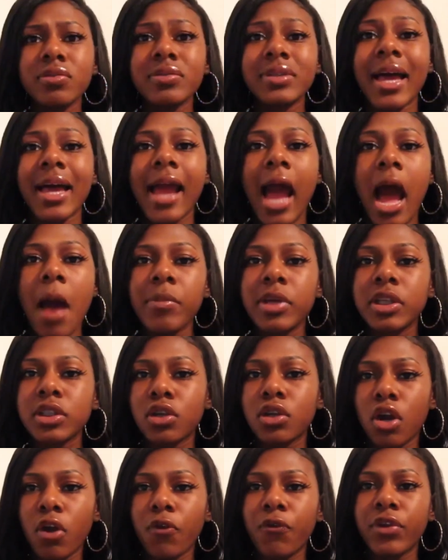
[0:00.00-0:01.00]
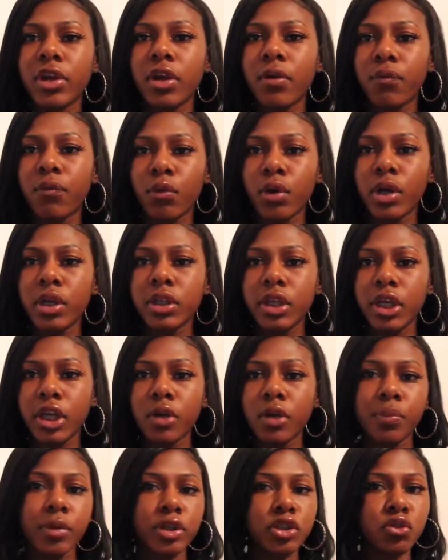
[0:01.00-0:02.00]
was like, I'm his girlfriend of 1
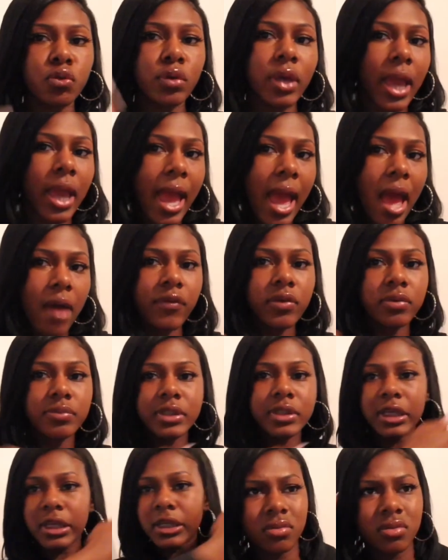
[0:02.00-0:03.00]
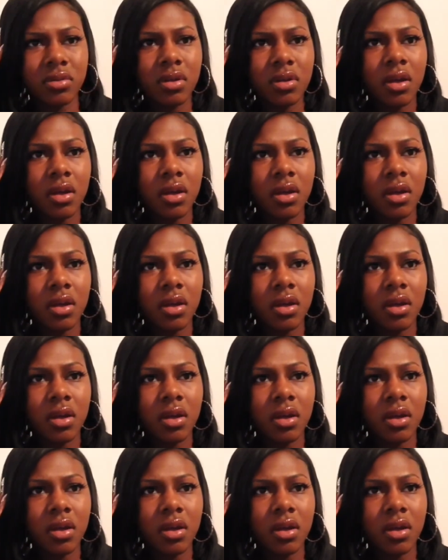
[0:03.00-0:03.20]
year, but you can have him, sis.